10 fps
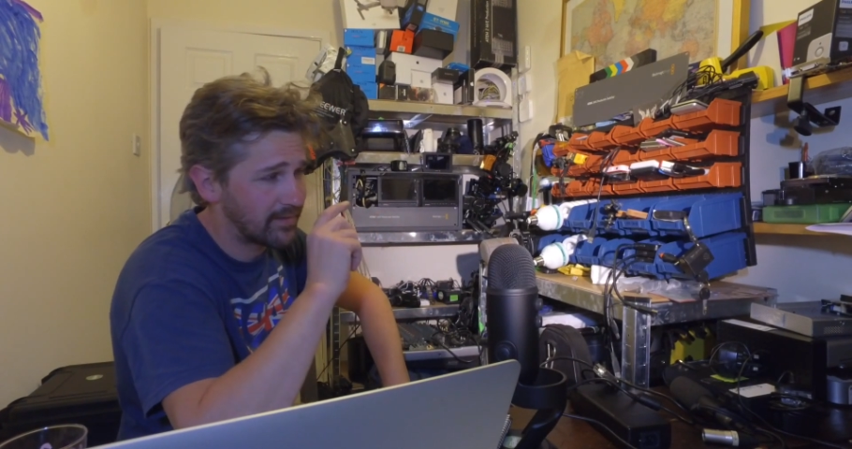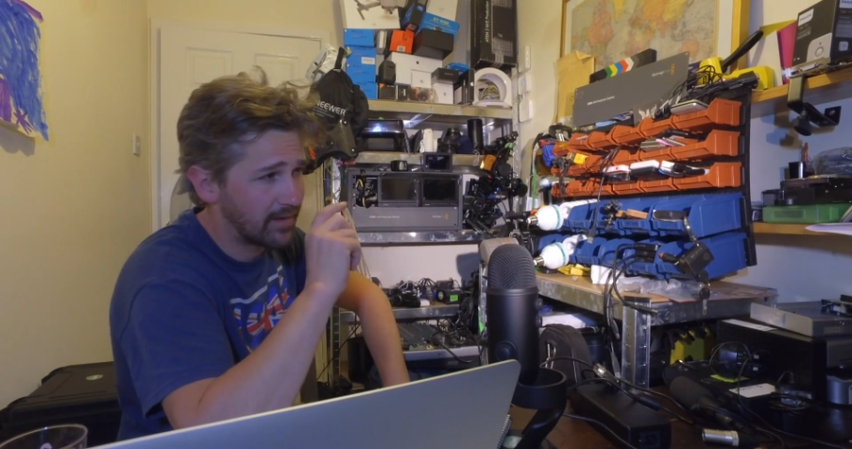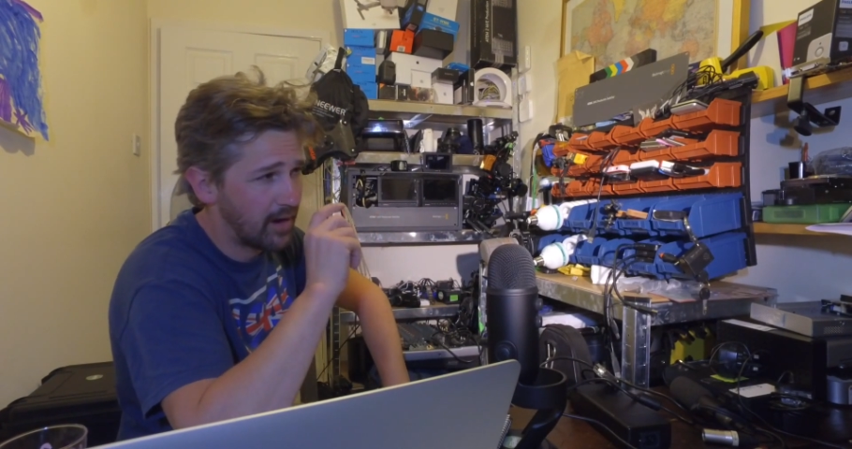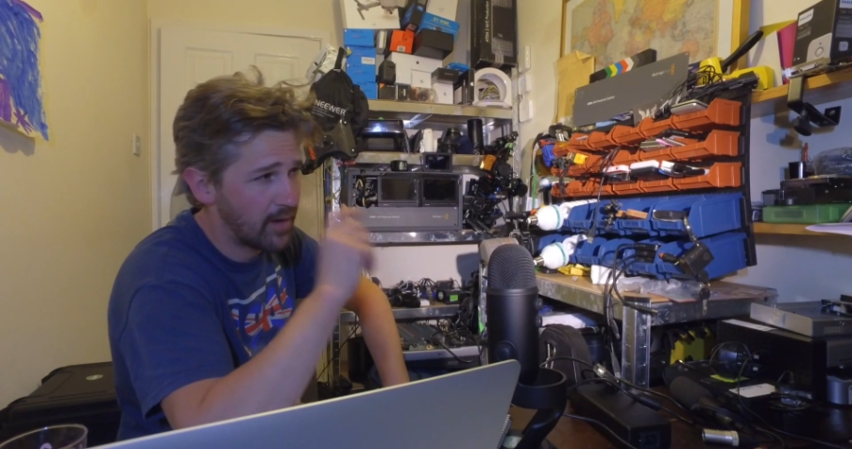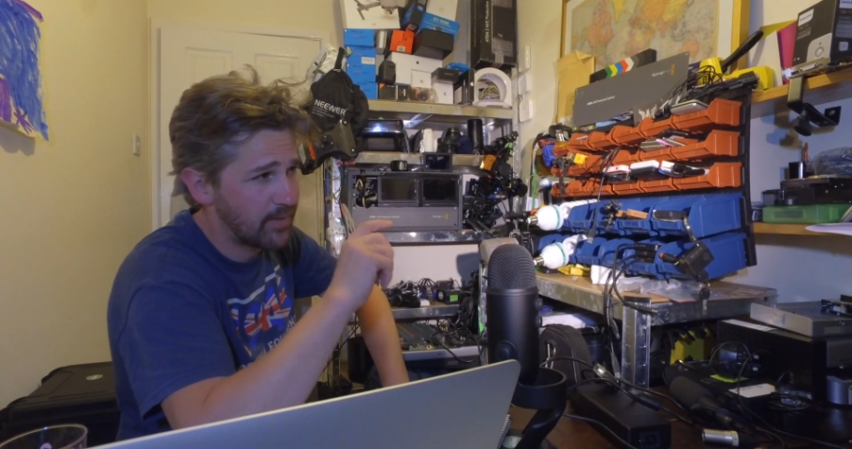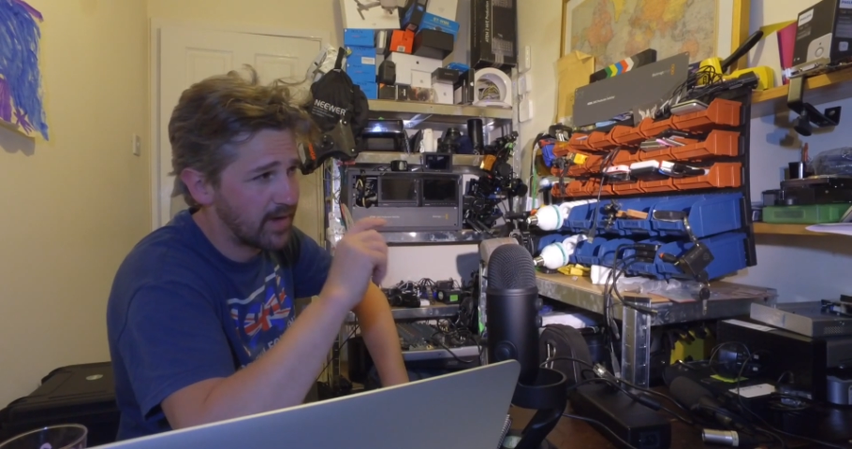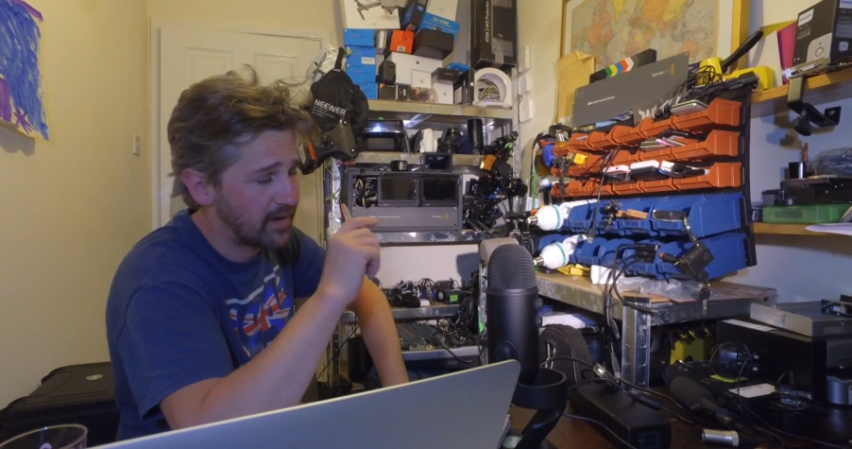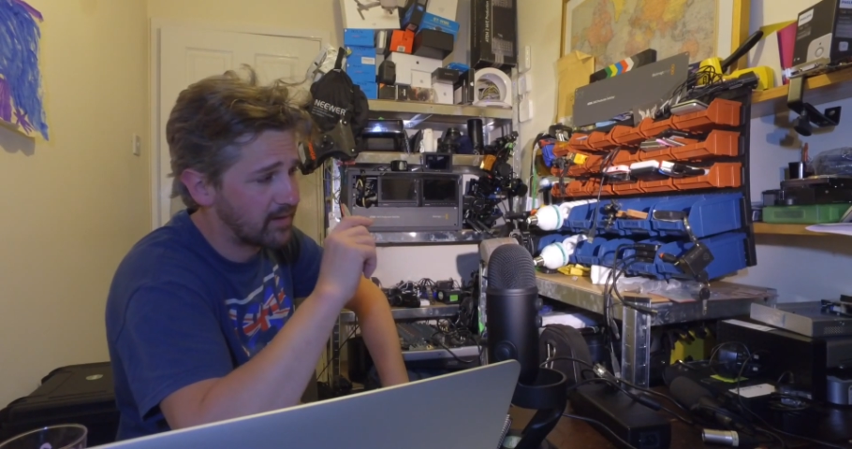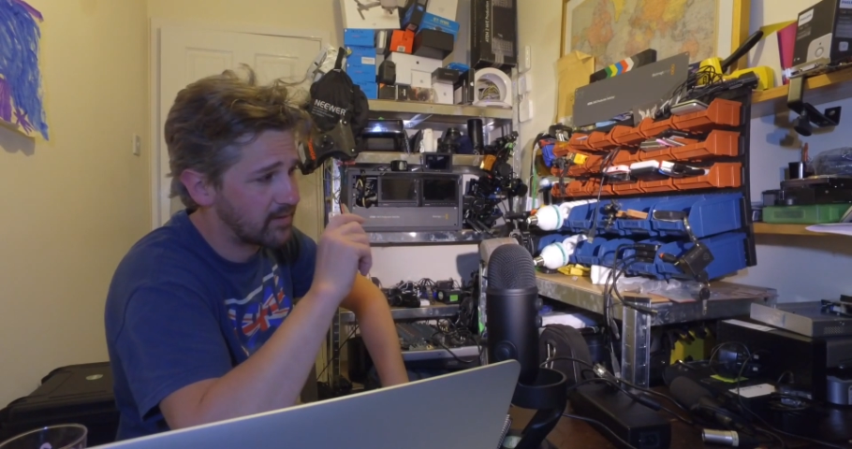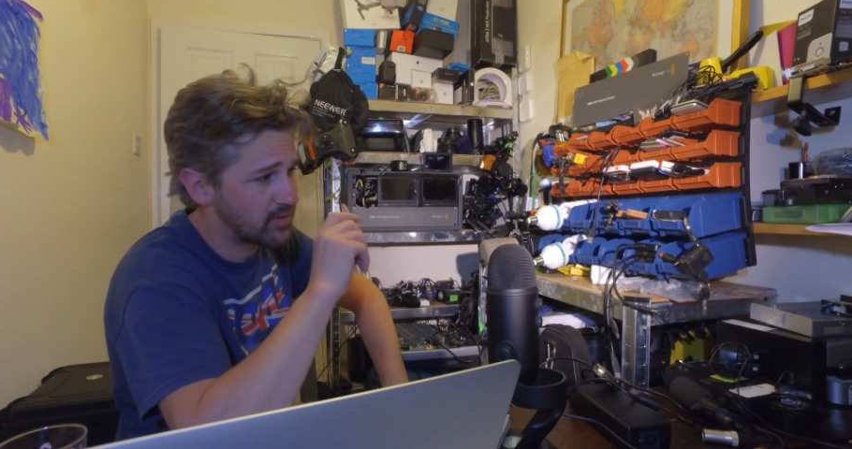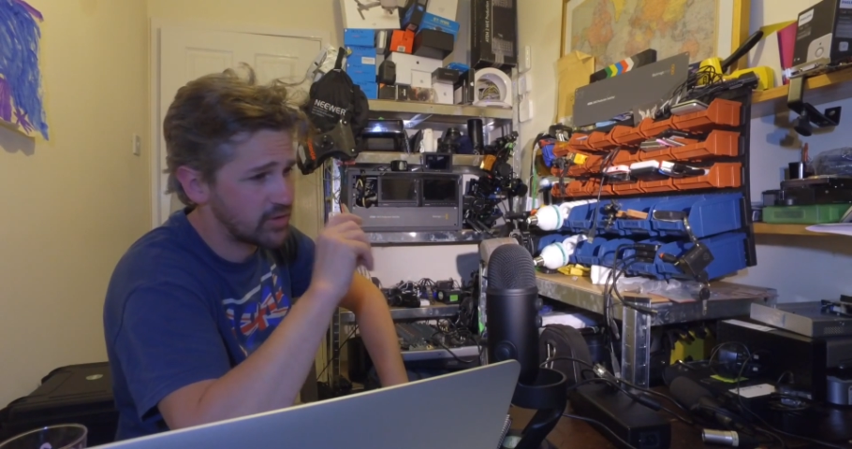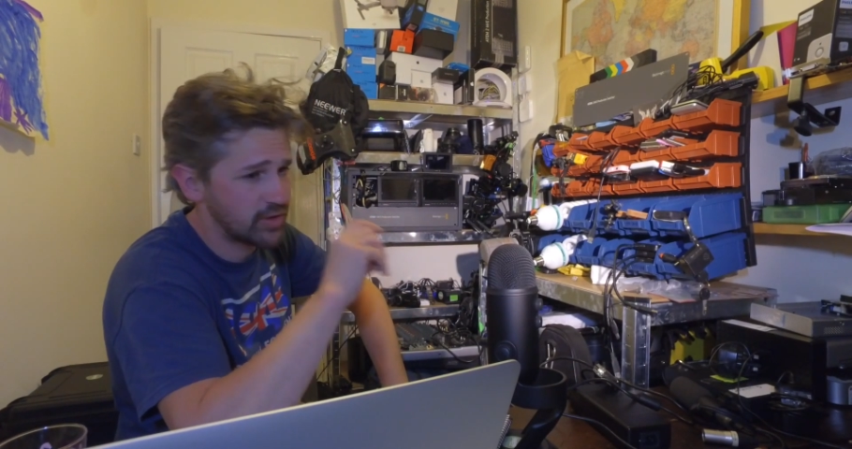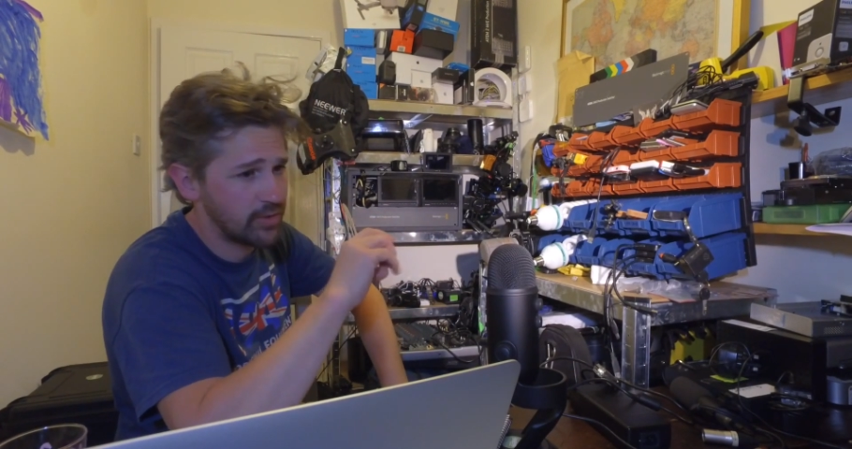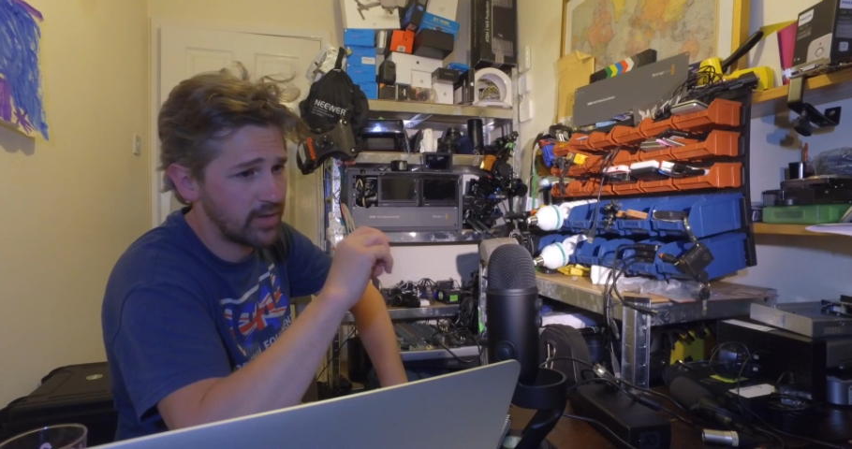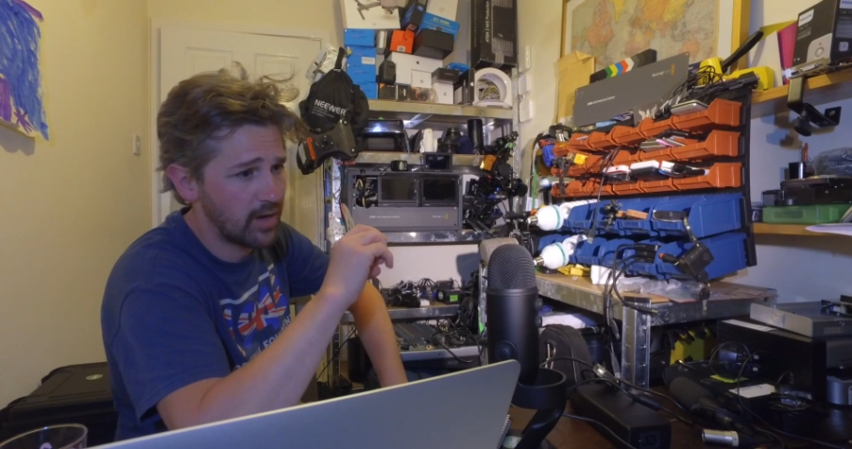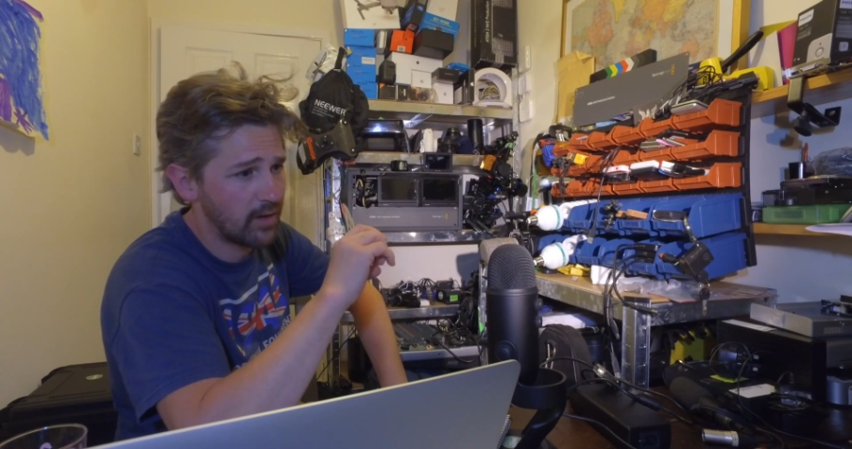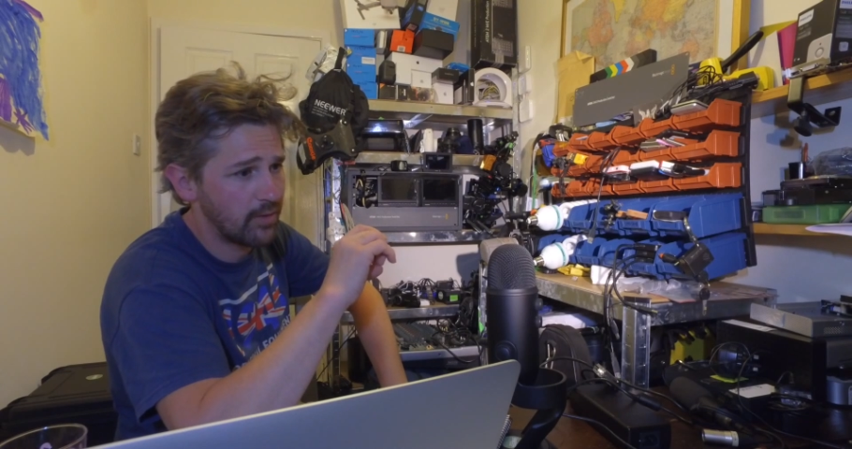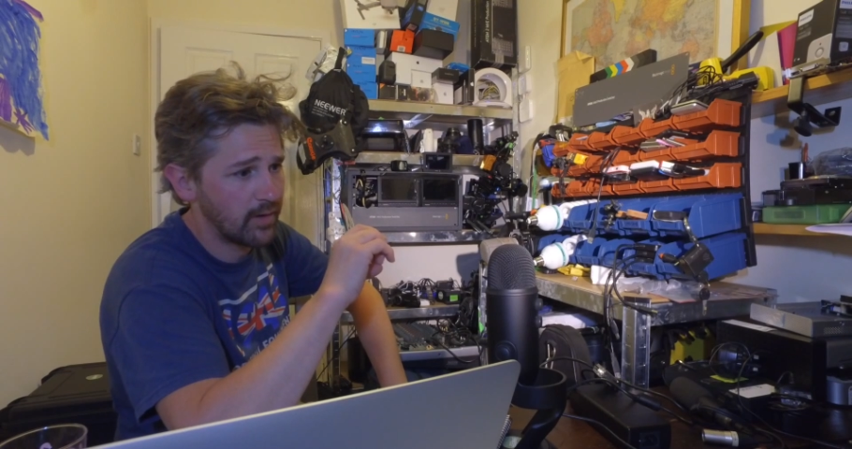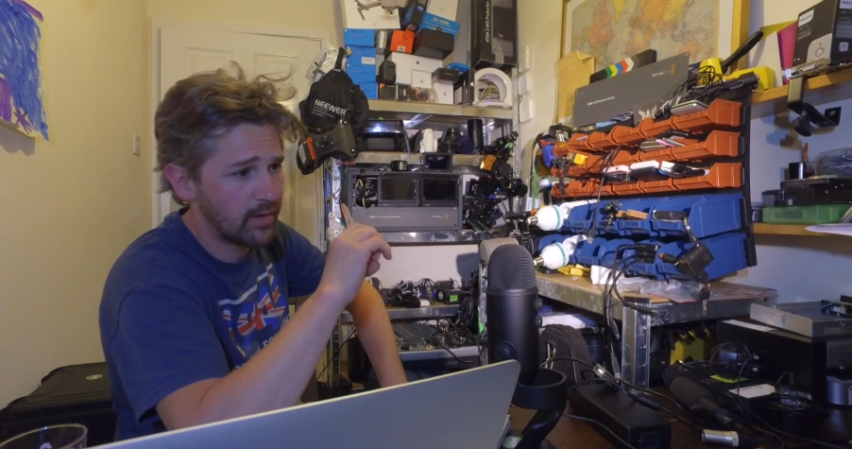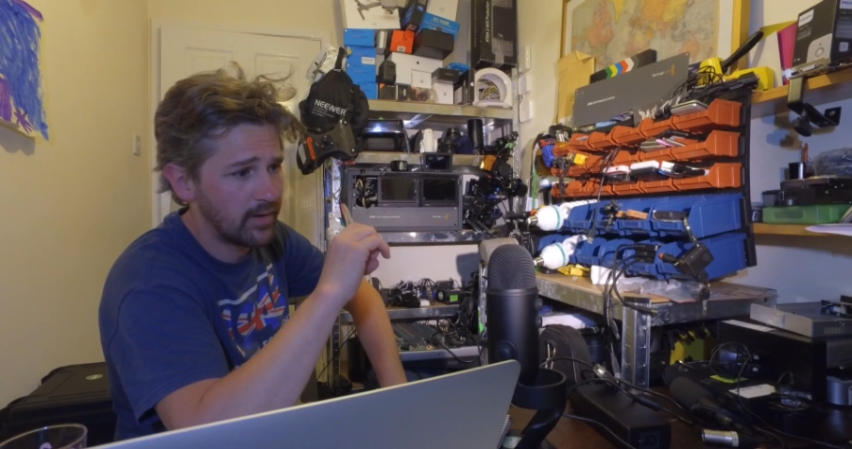the HyperDeck Studio.